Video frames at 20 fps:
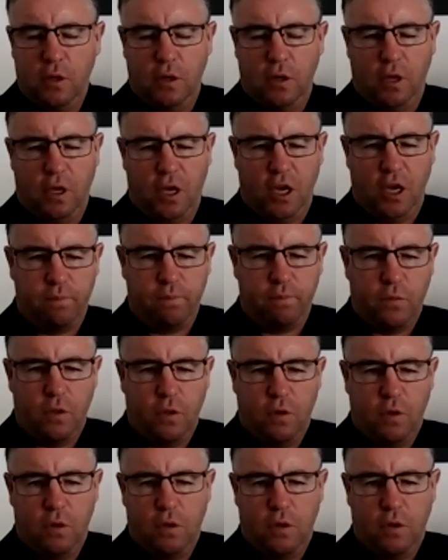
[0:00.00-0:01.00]
Now,
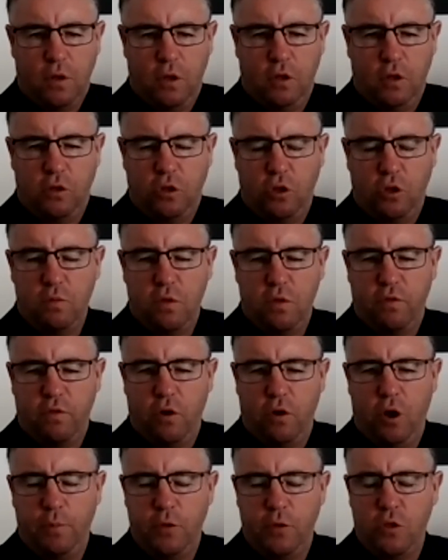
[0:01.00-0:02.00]
in terms
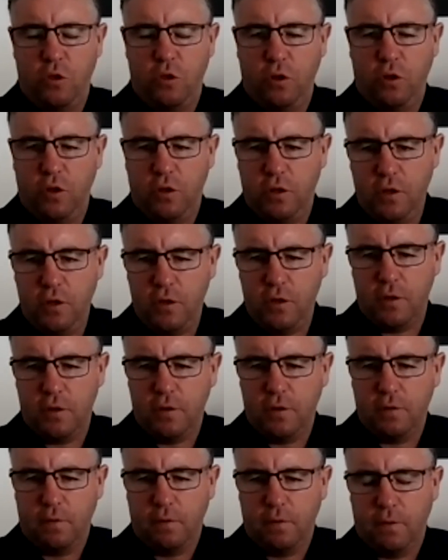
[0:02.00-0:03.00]
of opportunities,
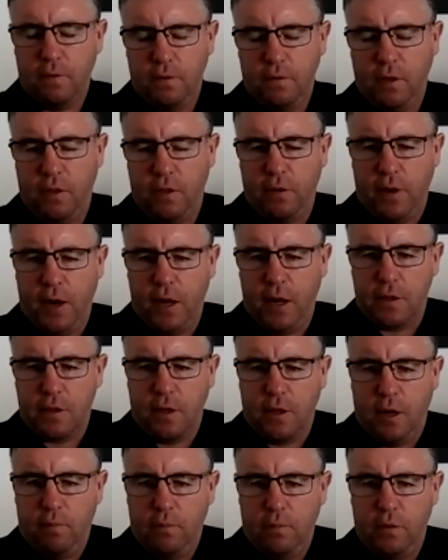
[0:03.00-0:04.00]
there are
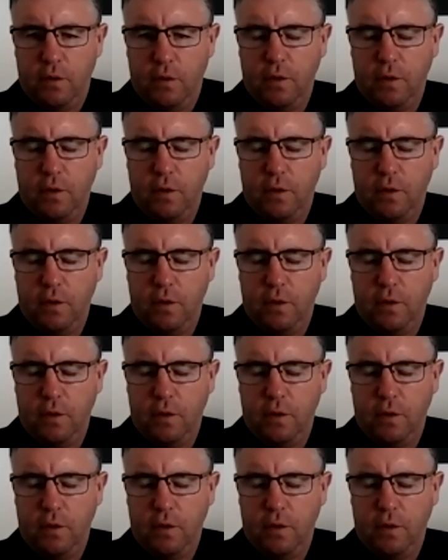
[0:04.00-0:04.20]
some.